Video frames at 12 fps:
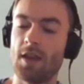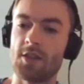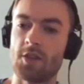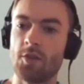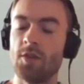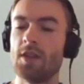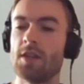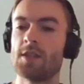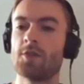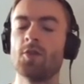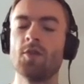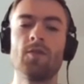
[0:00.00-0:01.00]
So it's
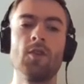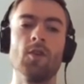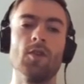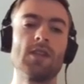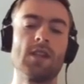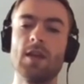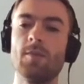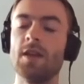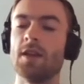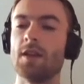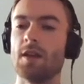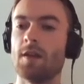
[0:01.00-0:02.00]
sort of, it's
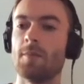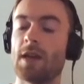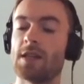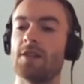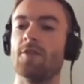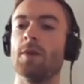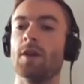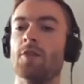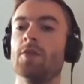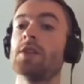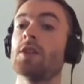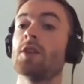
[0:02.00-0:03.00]
enabling a massive amount
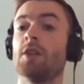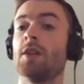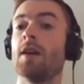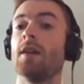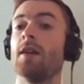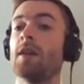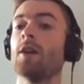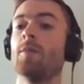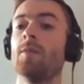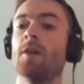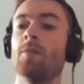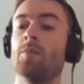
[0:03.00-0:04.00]
of research, and that
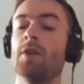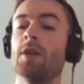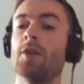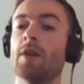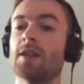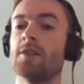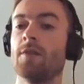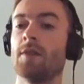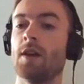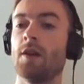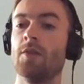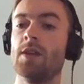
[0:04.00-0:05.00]
could be a pretty
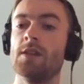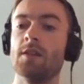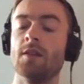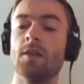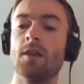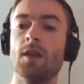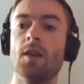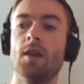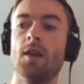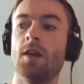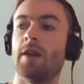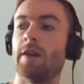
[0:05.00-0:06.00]
gratifying reason
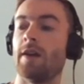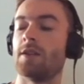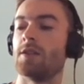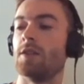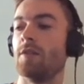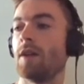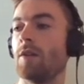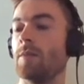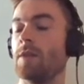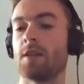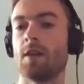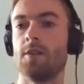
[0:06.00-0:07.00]
to develop
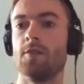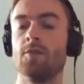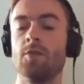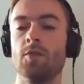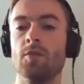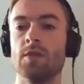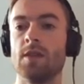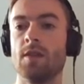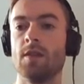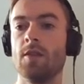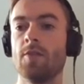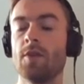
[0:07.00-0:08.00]
these kinds of tools
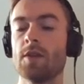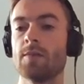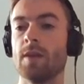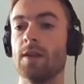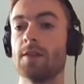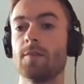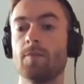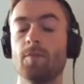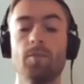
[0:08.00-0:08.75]
in the first place.